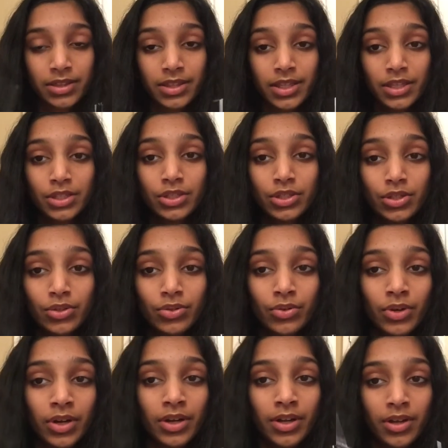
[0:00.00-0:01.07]
These
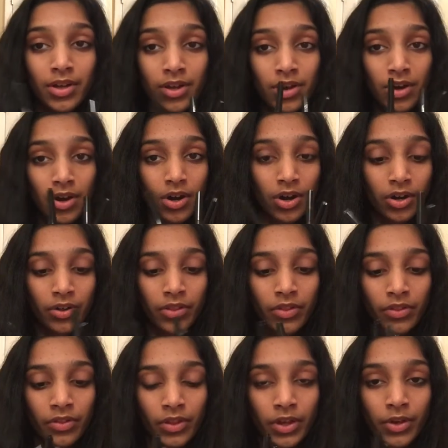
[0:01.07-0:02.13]
two are
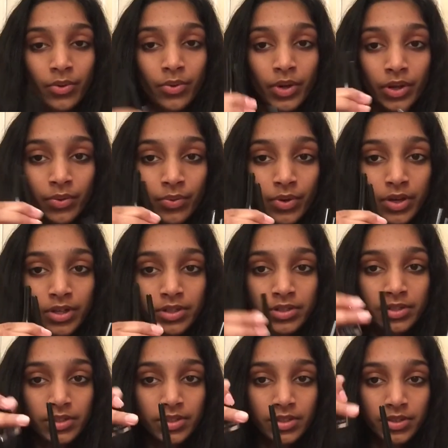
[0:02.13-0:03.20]
the liquid
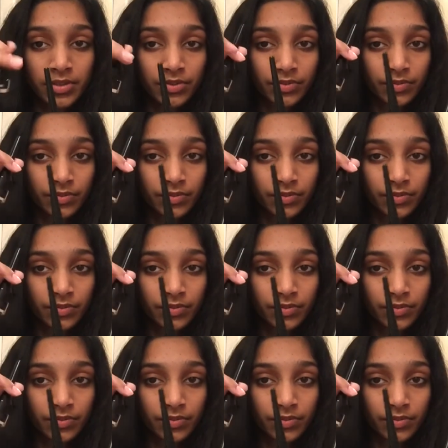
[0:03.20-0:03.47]
ones.